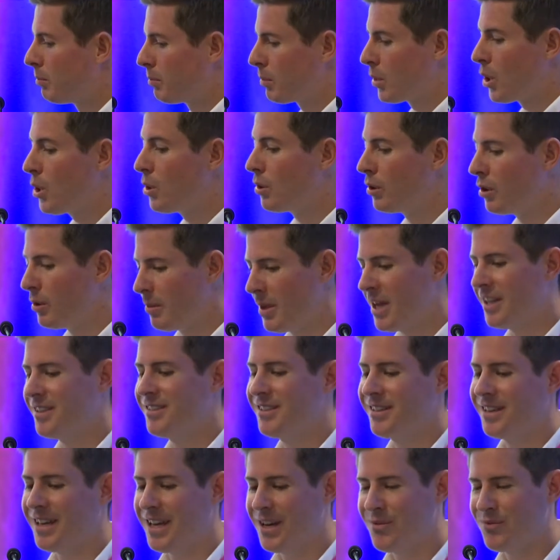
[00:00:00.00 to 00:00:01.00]

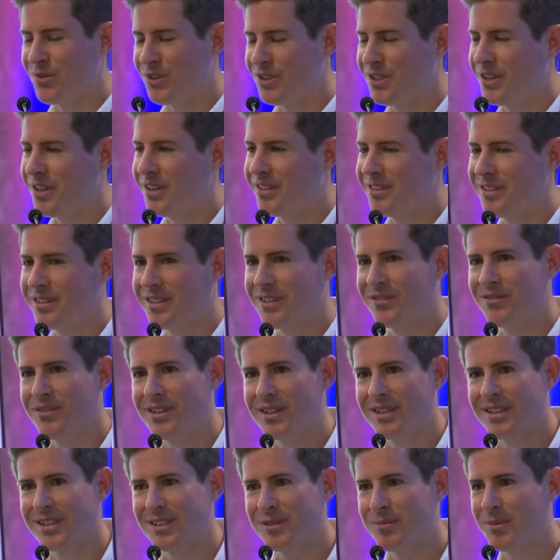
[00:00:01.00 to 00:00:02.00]
programmatic advertising, if
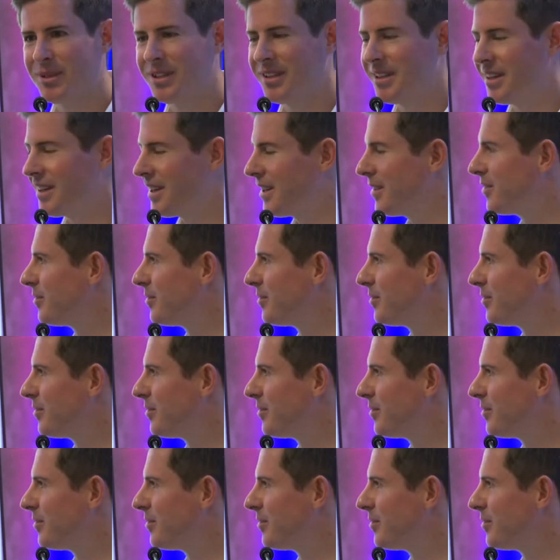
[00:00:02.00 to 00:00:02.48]
I can spit that